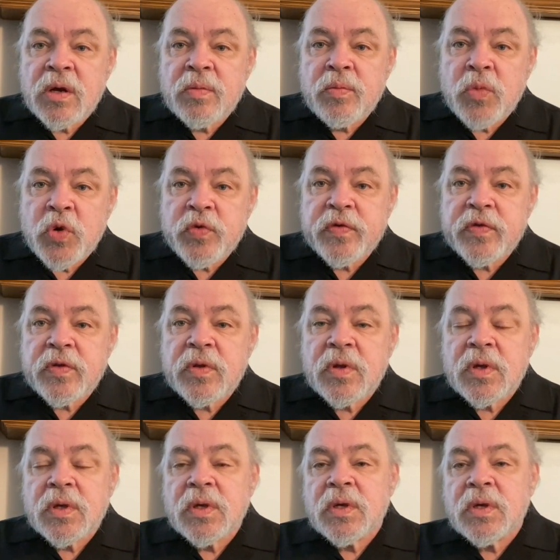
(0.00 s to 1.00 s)
most
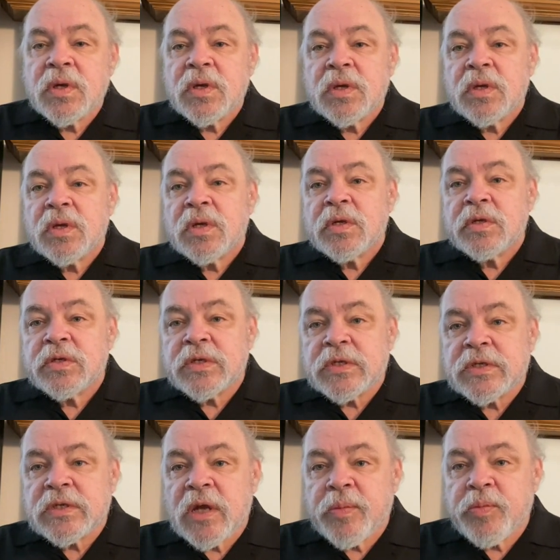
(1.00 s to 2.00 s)

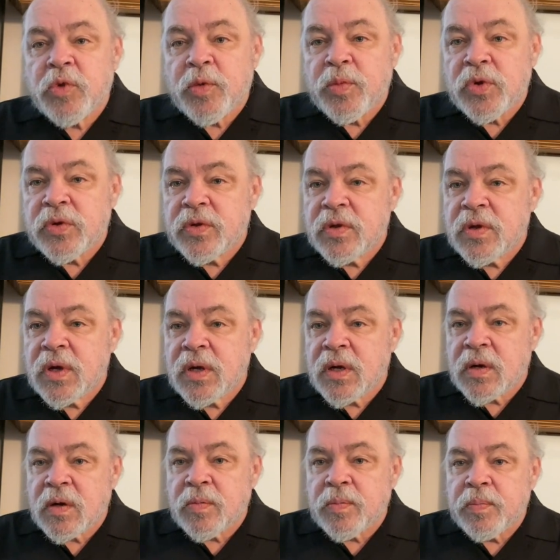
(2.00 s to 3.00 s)
susceptible to
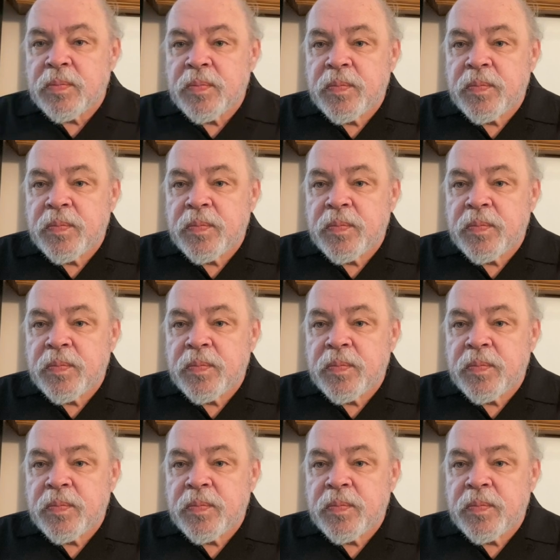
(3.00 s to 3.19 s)
harm.